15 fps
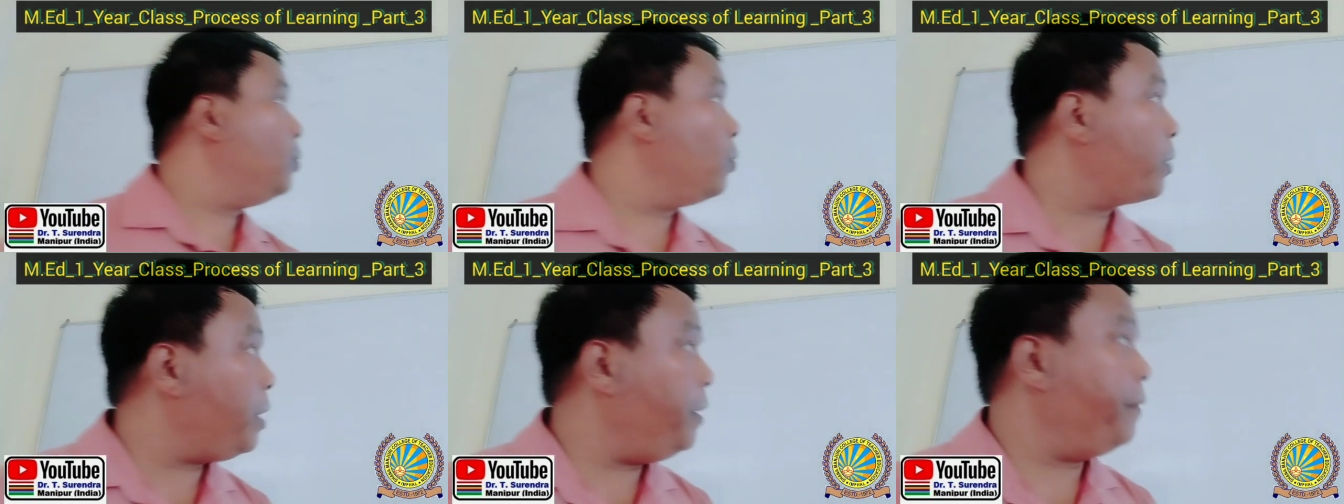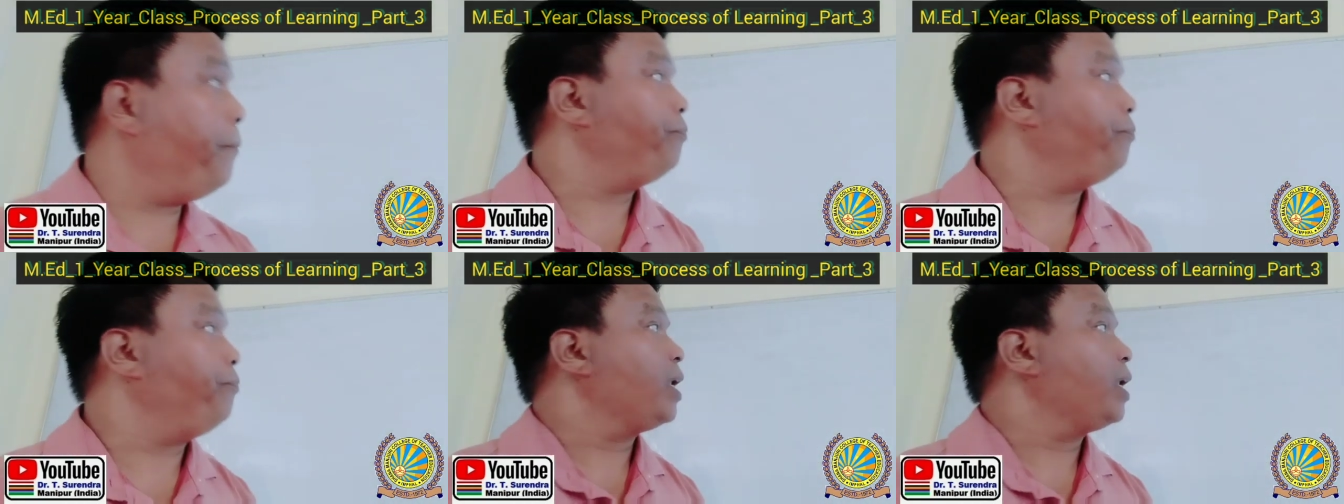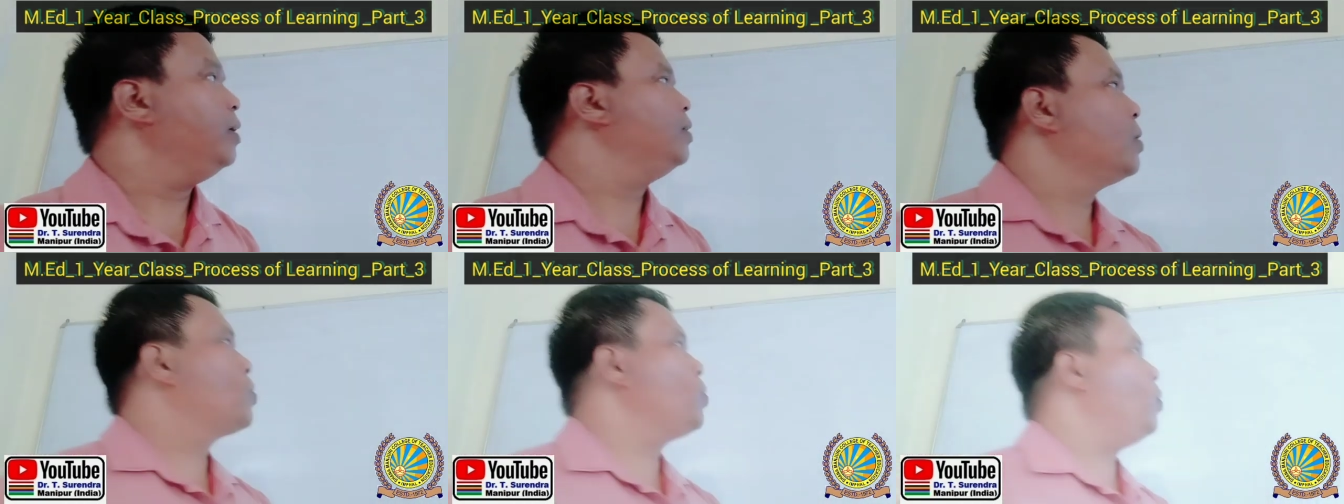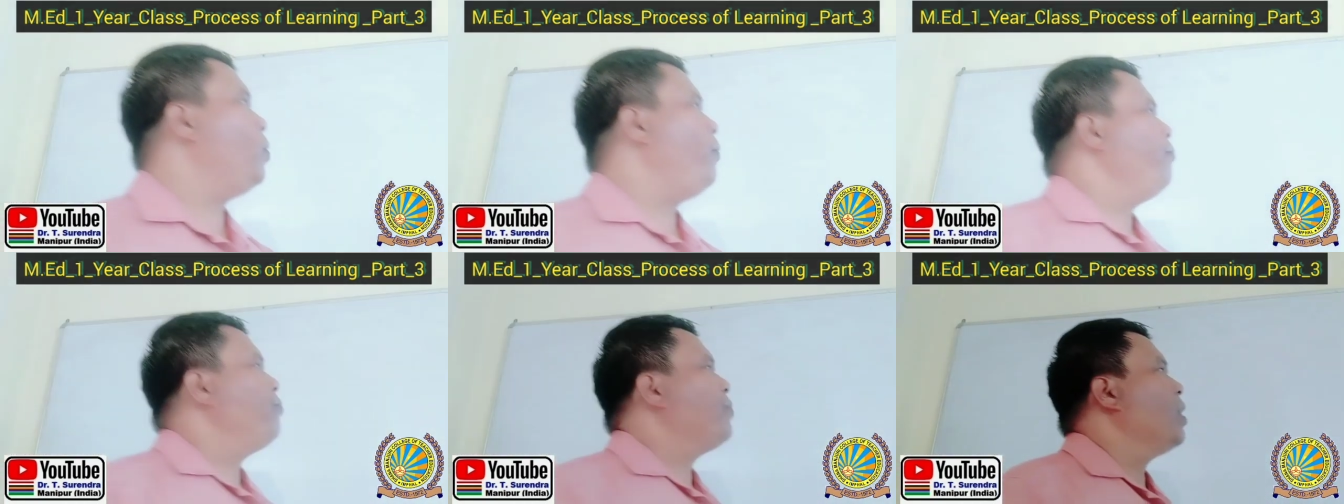Okay.
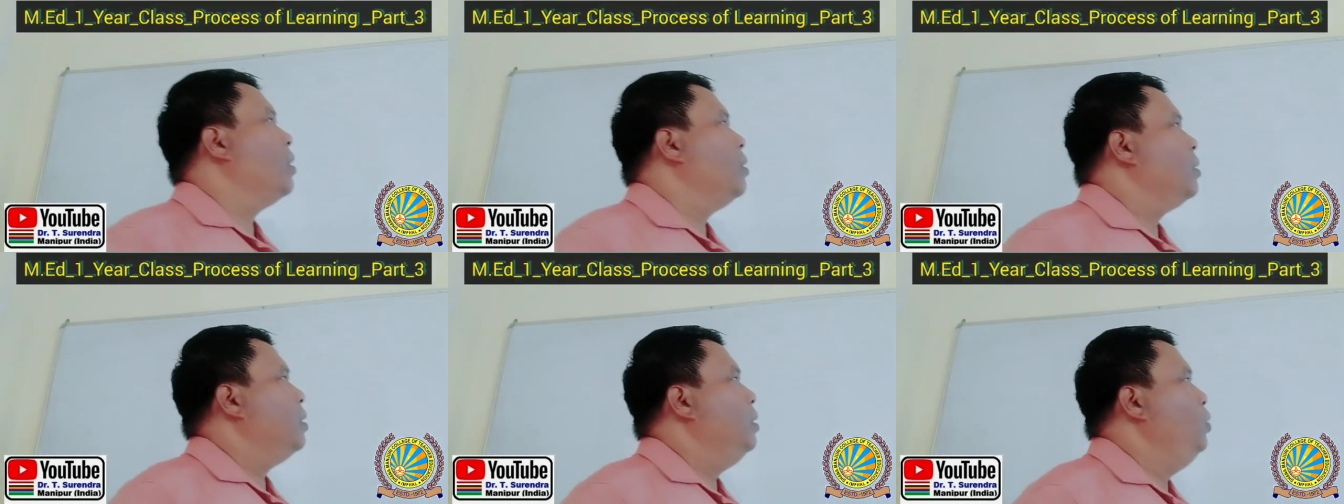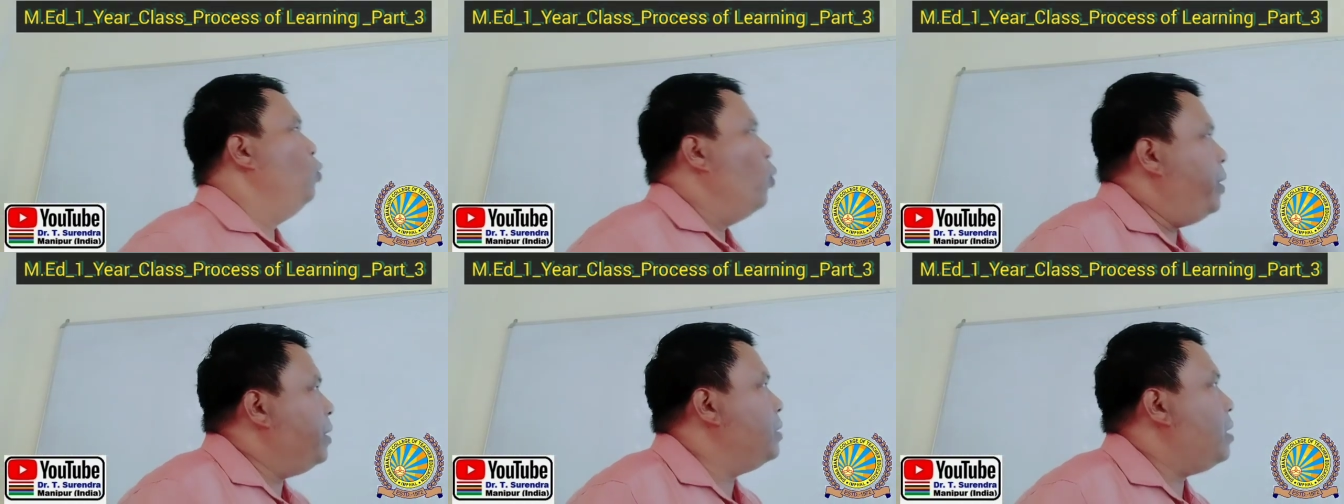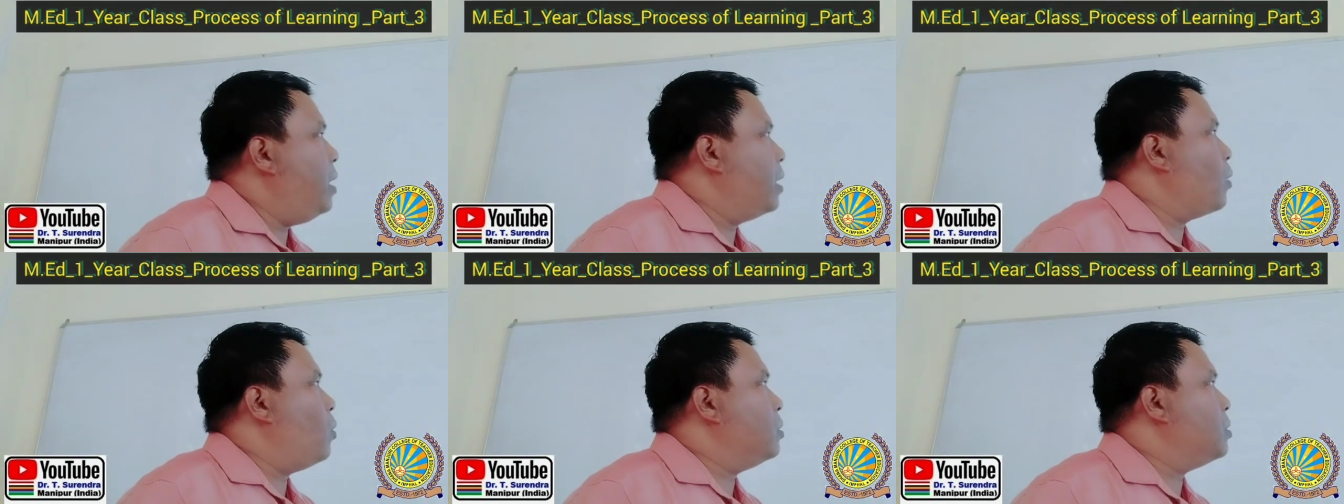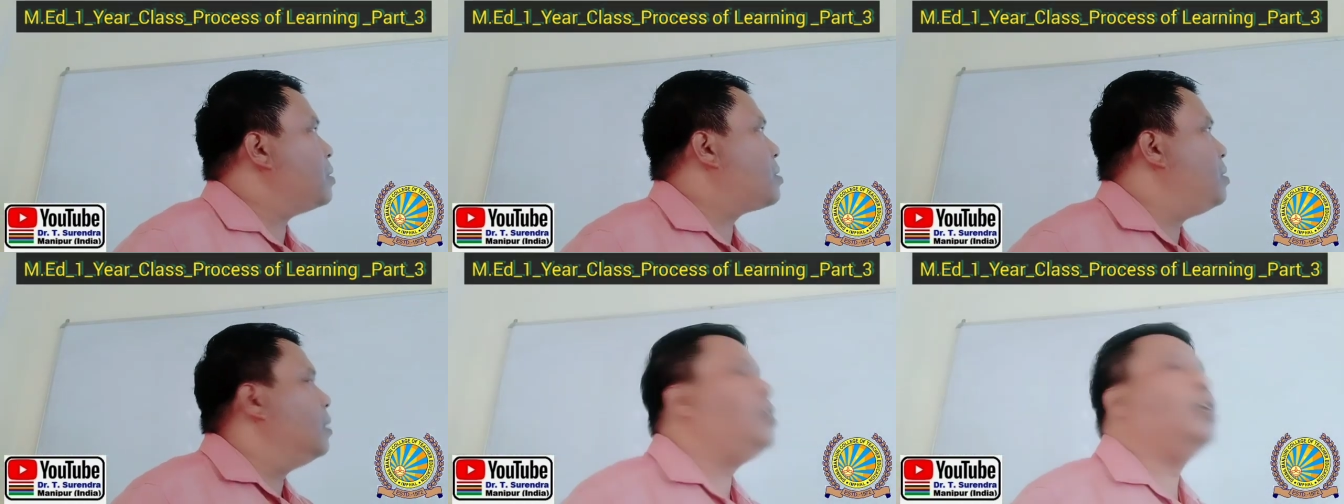So knowing the language
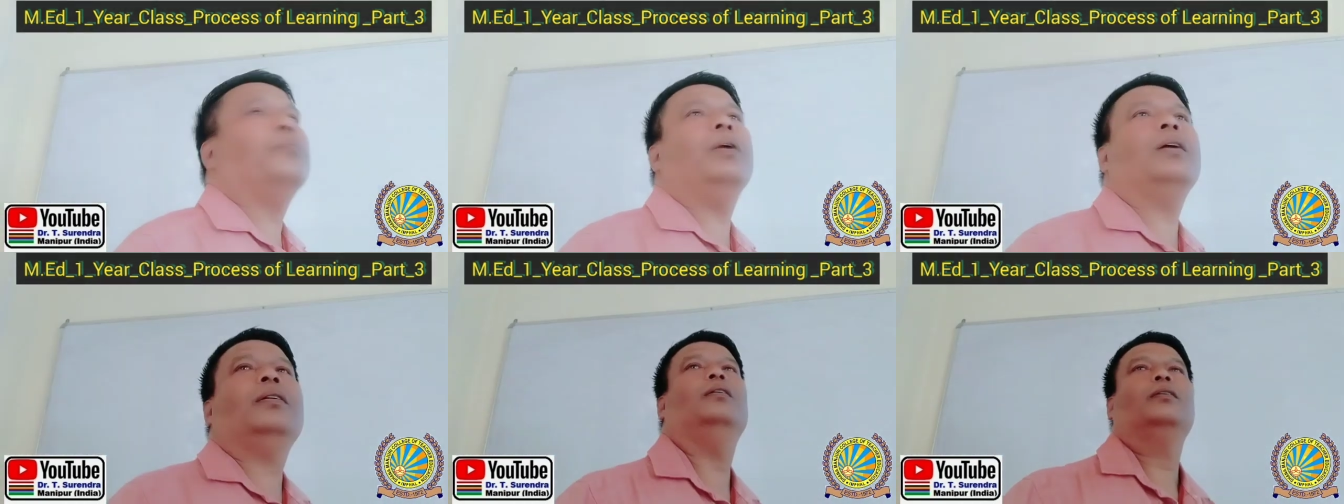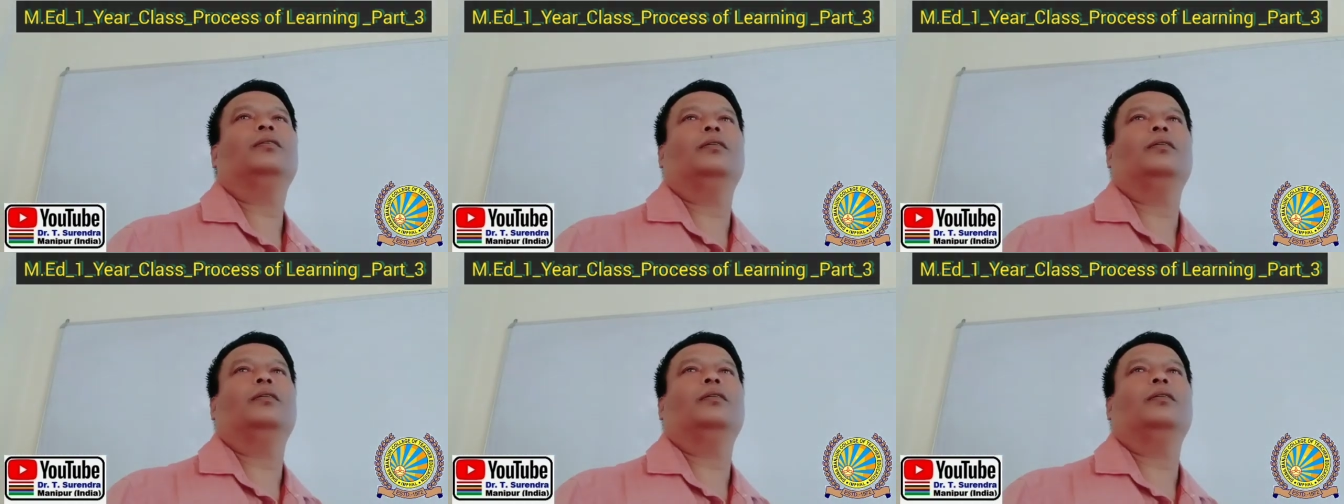is nothing but